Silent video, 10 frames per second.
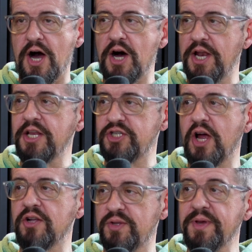on a
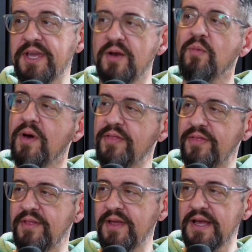child to begin
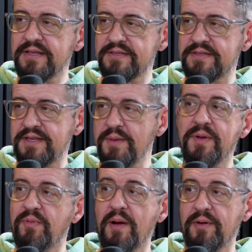with can
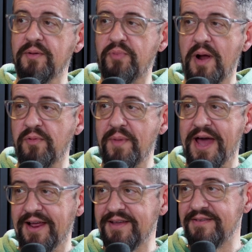be
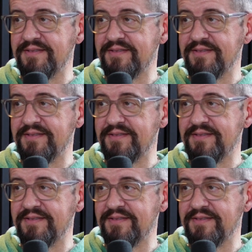problematic.